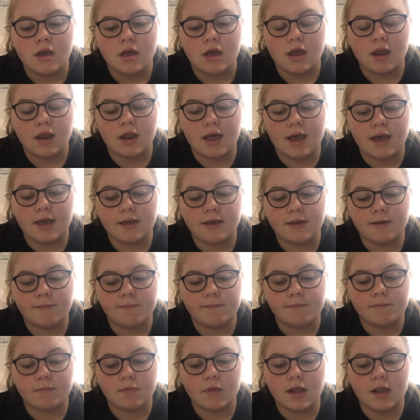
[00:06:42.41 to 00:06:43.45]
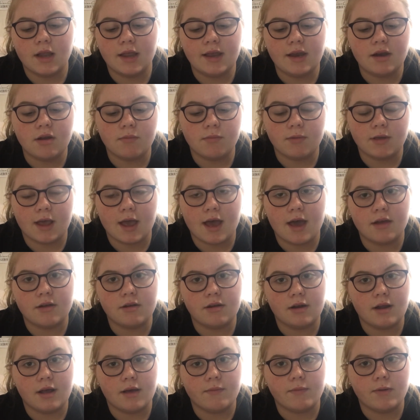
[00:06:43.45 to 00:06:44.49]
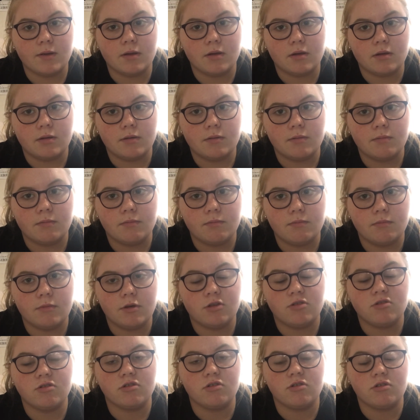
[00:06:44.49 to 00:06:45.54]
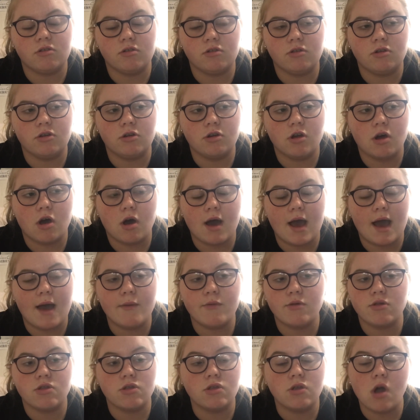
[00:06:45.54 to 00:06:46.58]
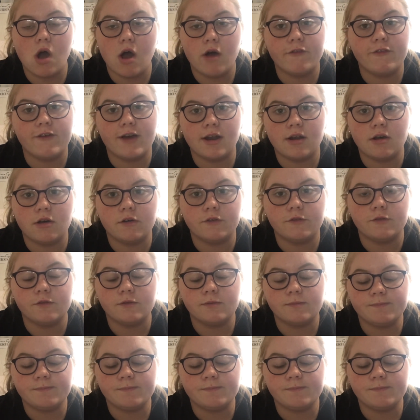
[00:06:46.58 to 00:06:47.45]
and like clean up the garden area, which I was not a fan of